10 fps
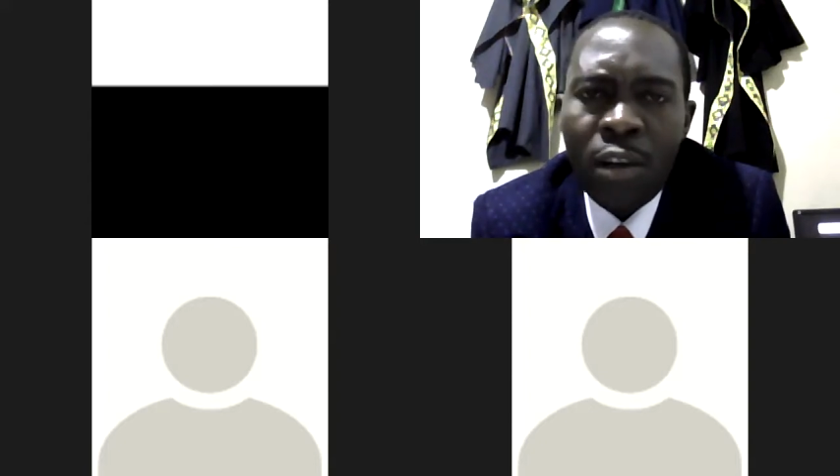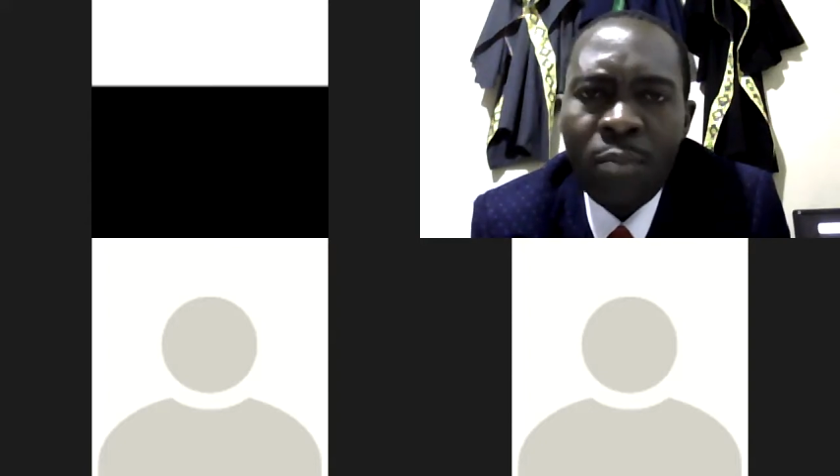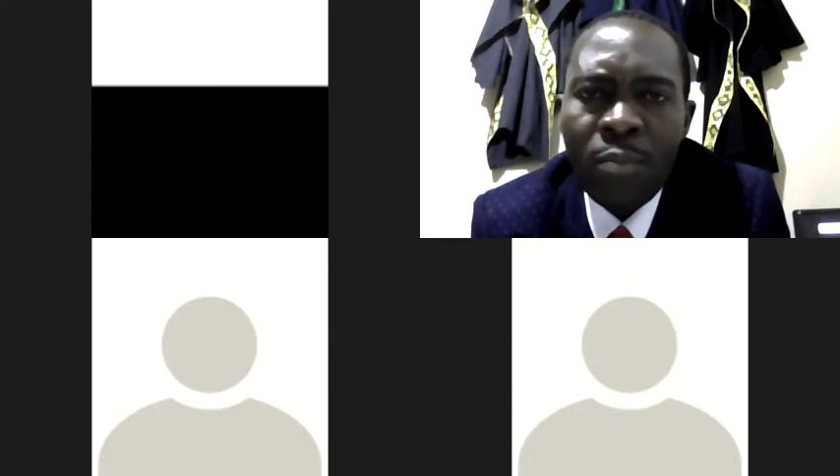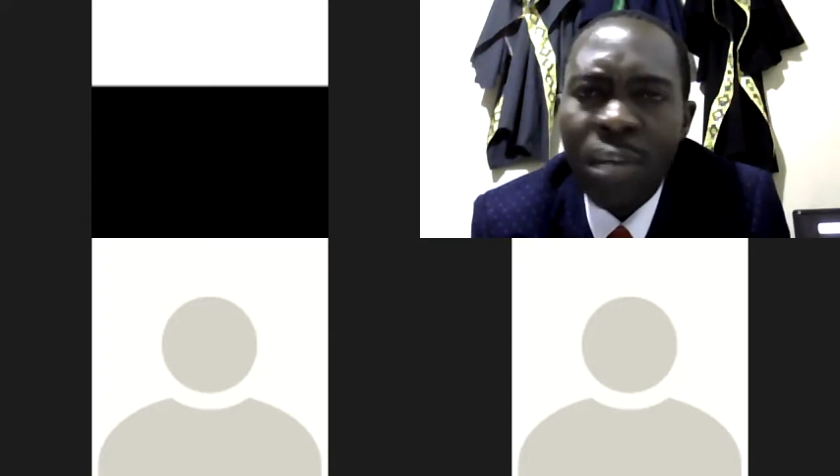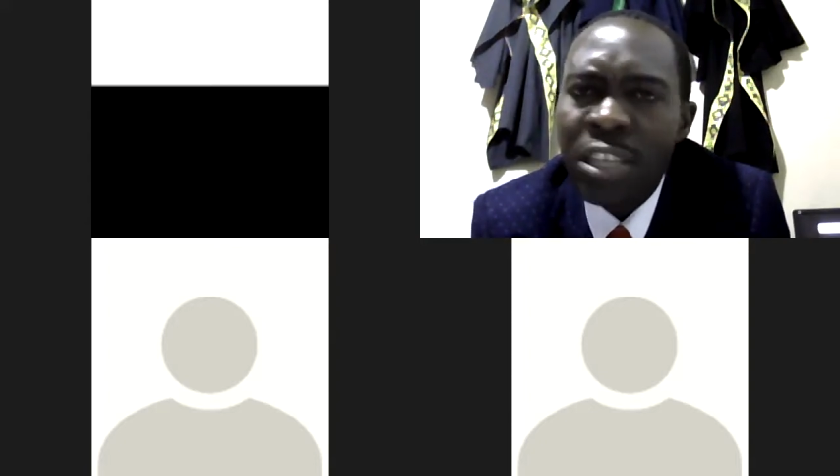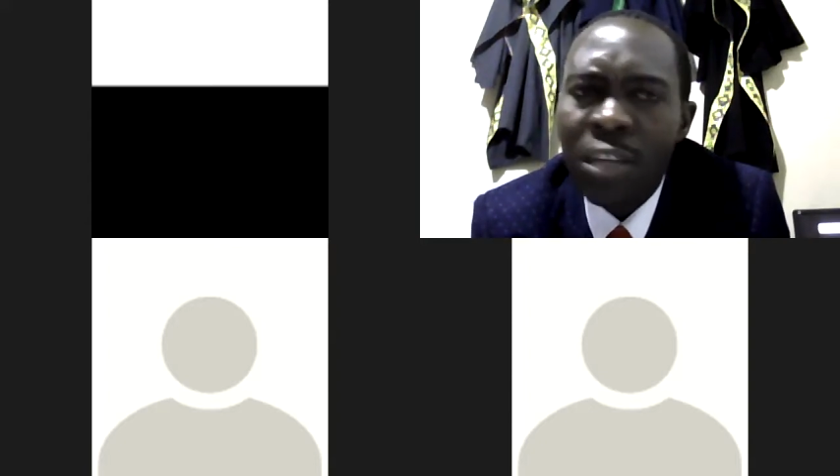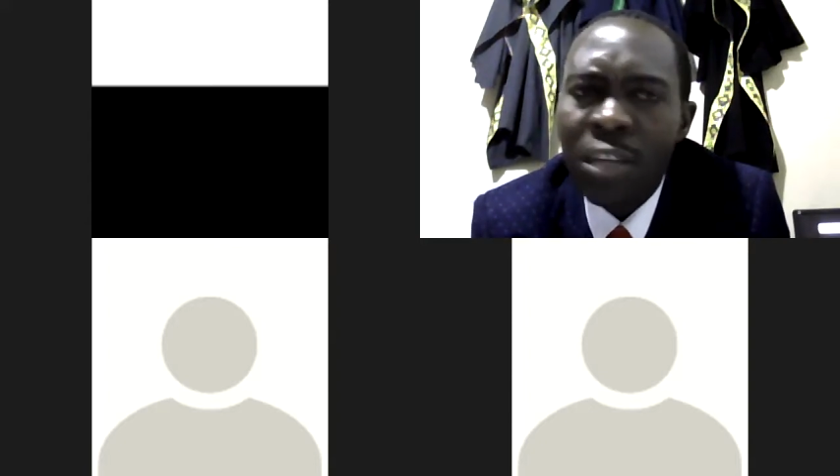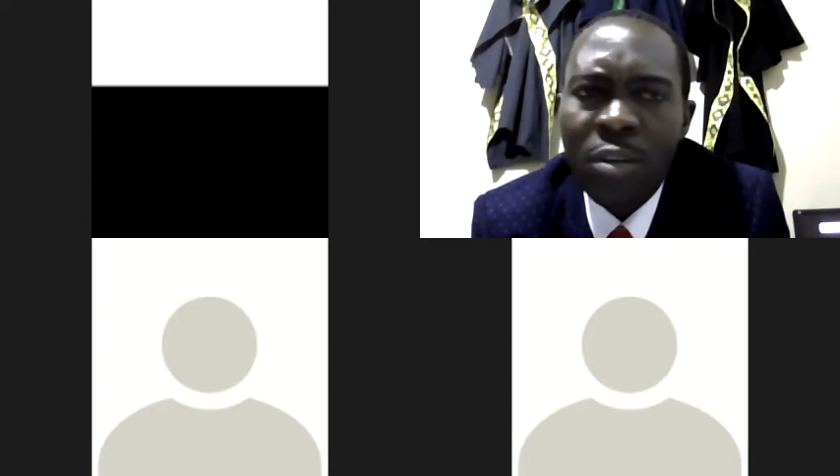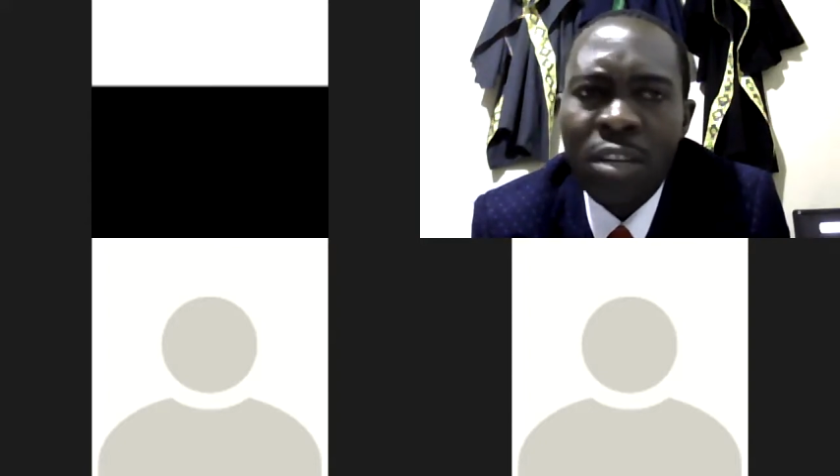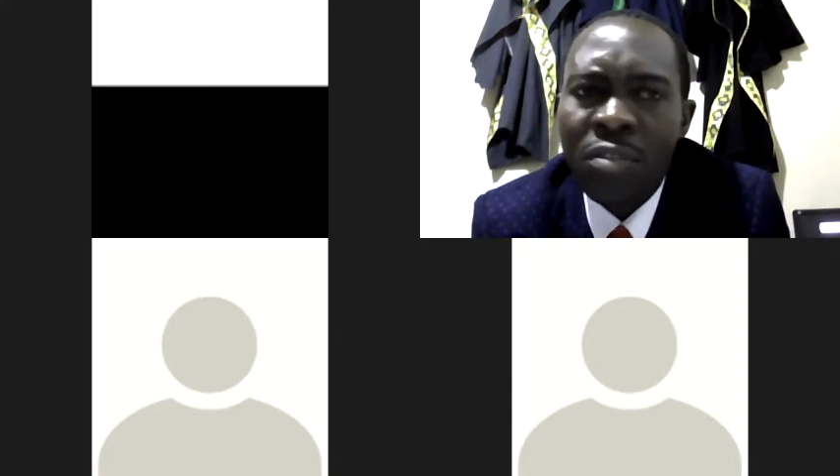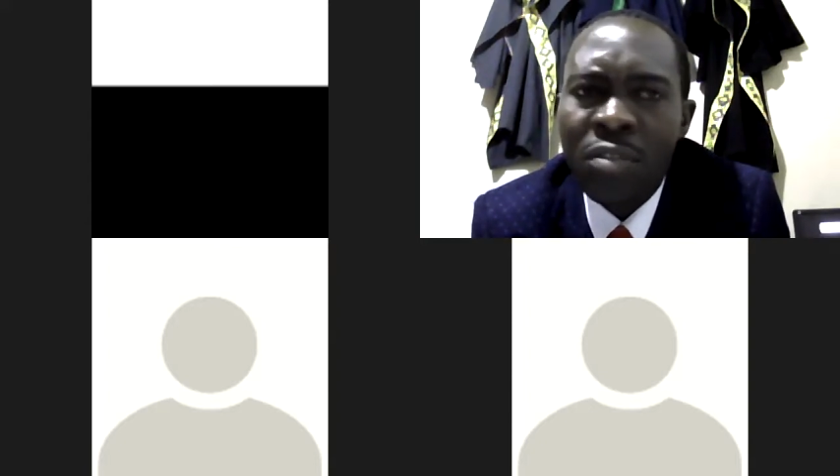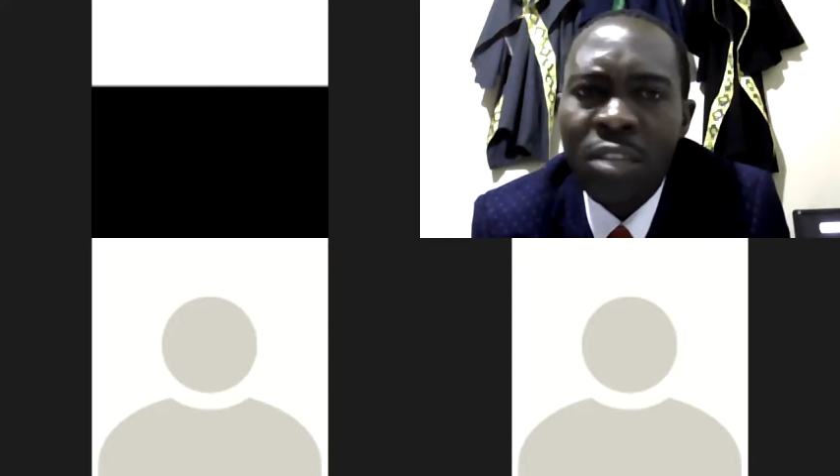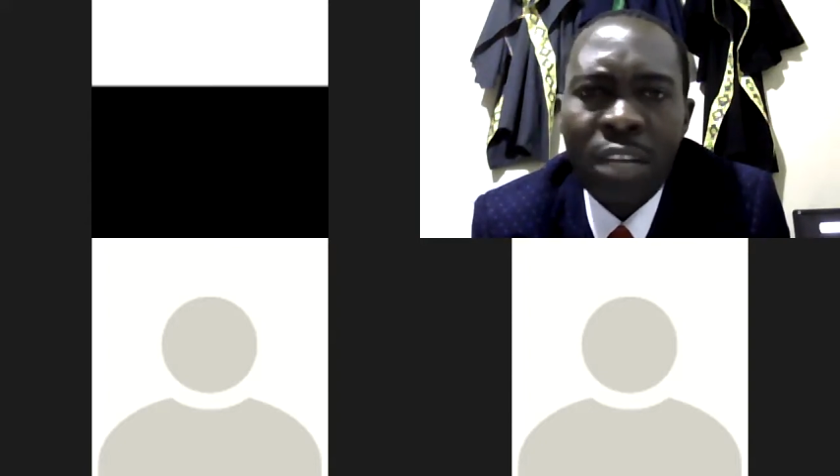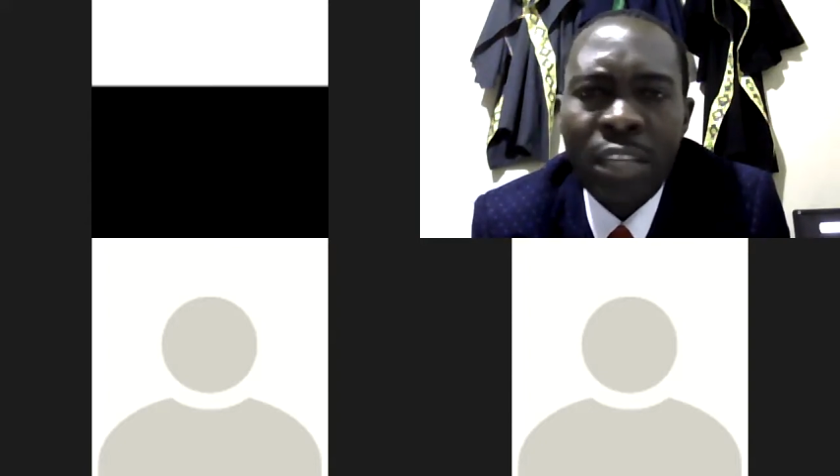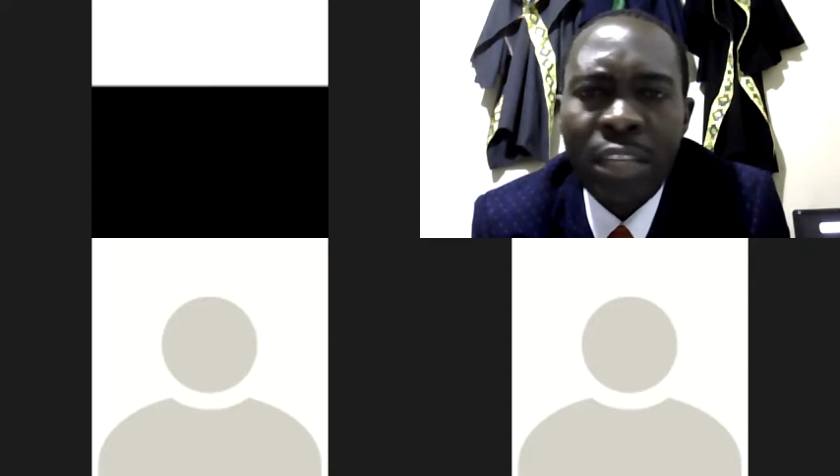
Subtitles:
My child is not like